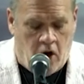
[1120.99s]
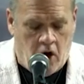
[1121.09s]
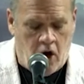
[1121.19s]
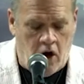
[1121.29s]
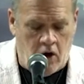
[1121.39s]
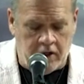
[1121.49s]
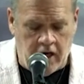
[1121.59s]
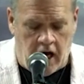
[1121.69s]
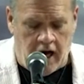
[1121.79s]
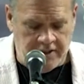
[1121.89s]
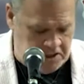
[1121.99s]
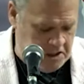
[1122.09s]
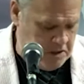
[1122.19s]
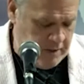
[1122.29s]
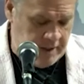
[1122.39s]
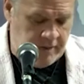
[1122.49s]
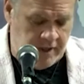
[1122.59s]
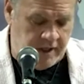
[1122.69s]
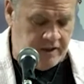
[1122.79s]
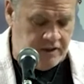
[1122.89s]
Wait a minute,
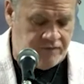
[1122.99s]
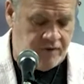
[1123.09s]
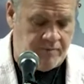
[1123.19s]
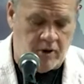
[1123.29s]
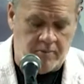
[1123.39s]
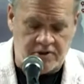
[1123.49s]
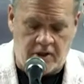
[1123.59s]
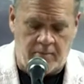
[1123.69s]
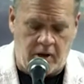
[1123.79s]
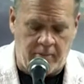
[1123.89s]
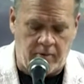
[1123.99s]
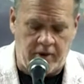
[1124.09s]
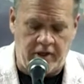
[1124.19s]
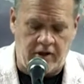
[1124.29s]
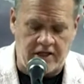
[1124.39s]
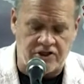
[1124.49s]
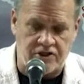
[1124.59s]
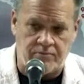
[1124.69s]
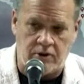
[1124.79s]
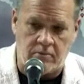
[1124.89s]
I did this for purpose. I brought my reading
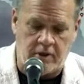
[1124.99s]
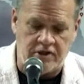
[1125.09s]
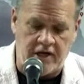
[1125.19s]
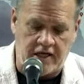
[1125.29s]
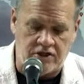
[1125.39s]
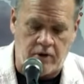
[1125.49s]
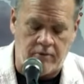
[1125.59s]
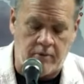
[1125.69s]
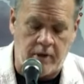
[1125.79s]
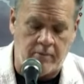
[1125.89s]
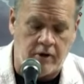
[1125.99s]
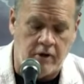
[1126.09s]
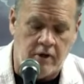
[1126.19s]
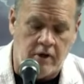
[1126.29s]
glasses and put them in my jacket so I remember.